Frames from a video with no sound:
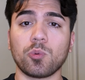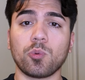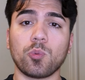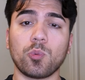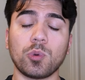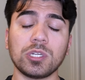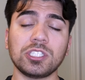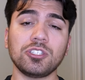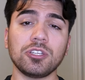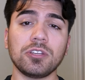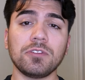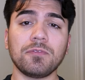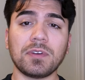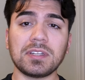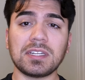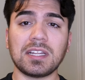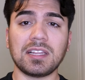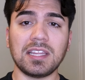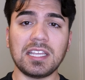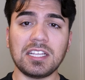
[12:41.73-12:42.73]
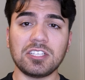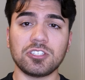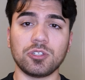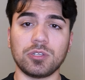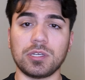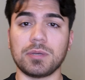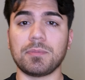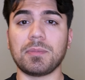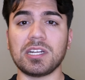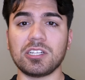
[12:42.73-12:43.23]
which you can find a link to
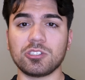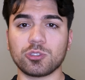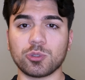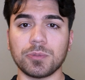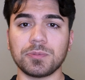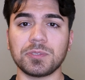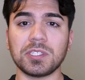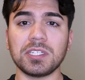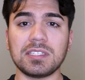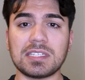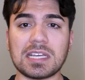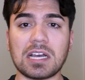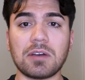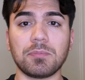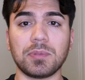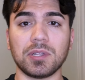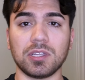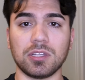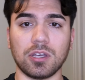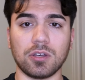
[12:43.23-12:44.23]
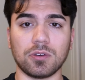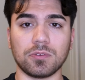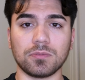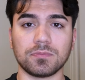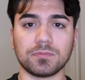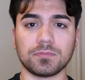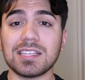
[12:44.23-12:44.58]
in my description down below.